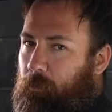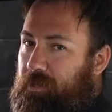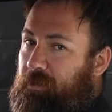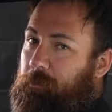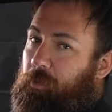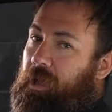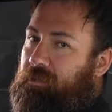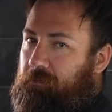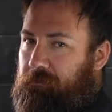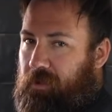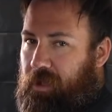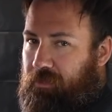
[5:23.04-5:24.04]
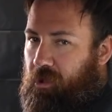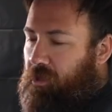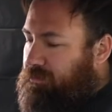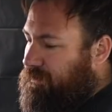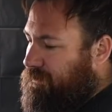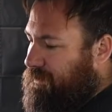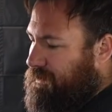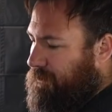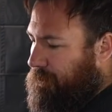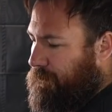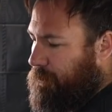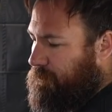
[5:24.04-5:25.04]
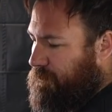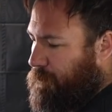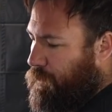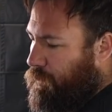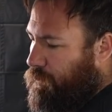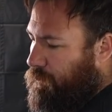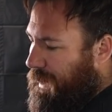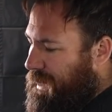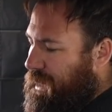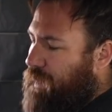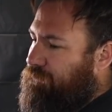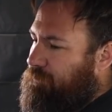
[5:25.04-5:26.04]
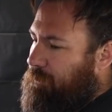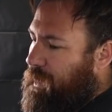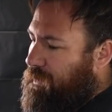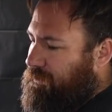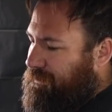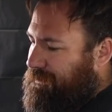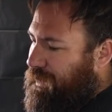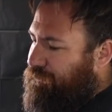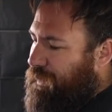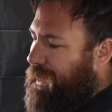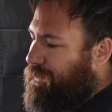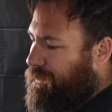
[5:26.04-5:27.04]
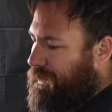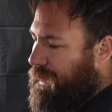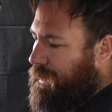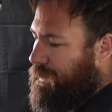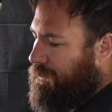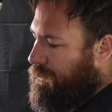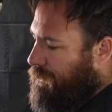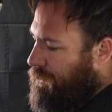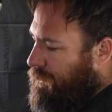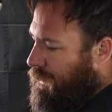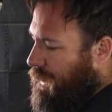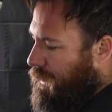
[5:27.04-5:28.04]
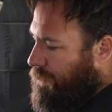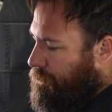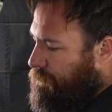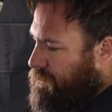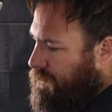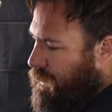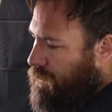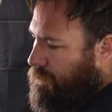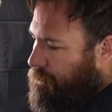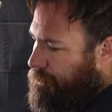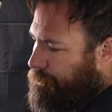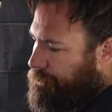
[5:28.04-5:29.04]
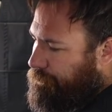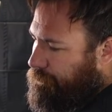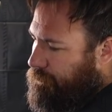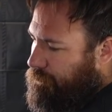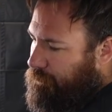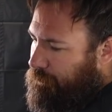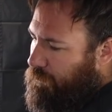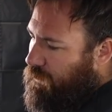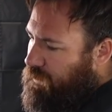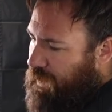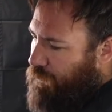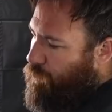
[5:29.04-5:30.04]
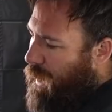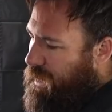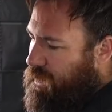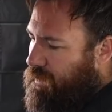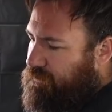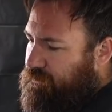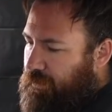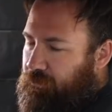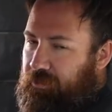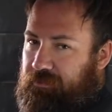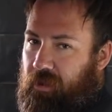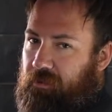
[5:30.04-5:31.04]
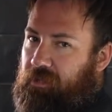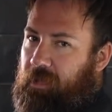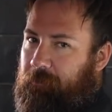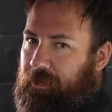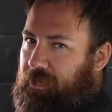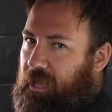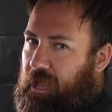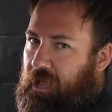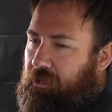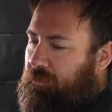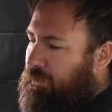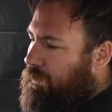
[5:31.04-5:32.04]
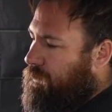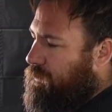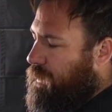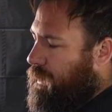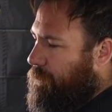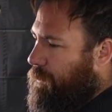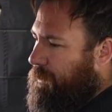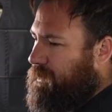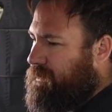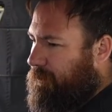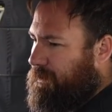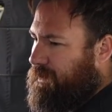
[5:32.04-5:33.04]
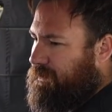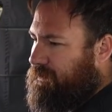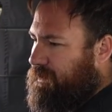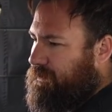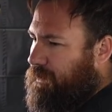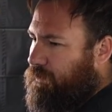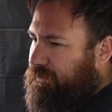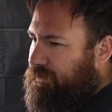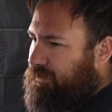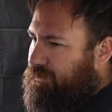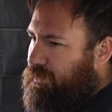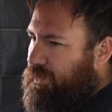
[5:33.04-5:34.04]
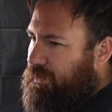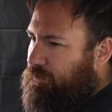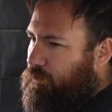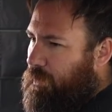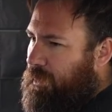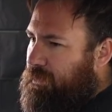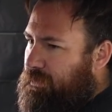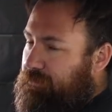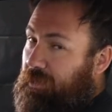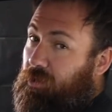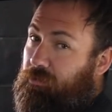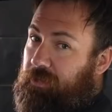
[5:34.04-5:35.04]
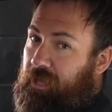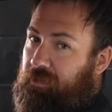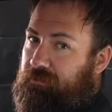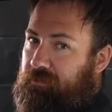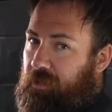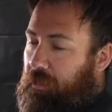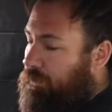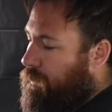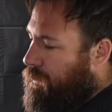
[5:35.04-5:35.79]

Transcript: when you're buying them via the auction system for them to pull any aftermarket stuff out of the car. So yeah, radios generally don't come in a car. I mean, something that's this old, this is 31 years old now, so